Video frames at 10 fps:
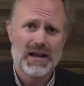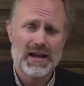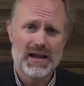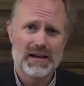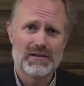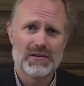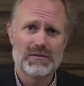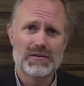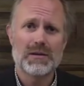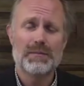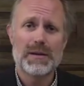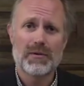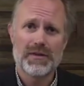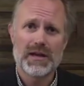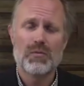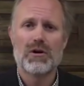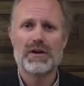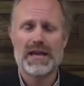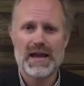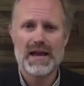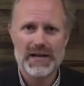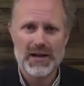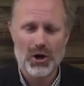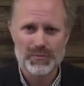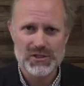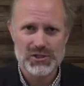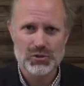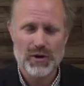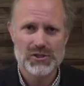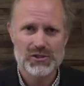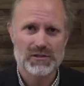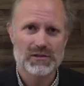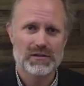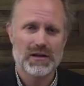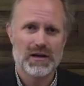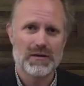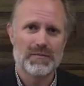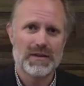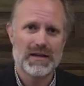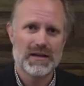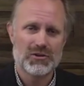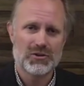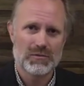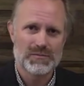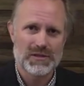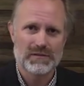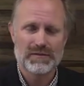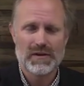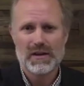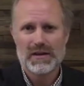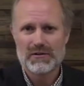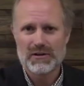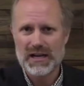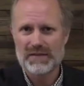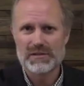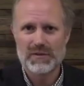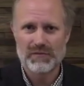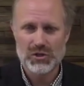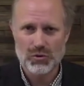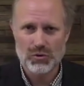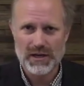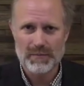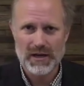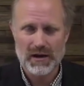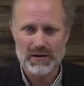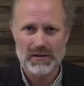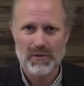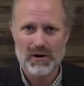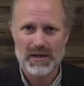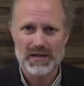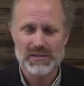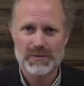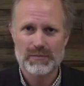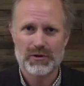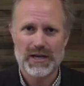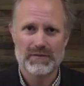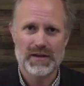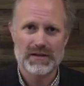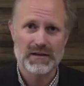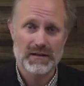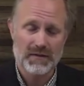And some people think, well, okay, that might help the situation um, in terms of you're going to have some inventory coming onto the market as people get evicted.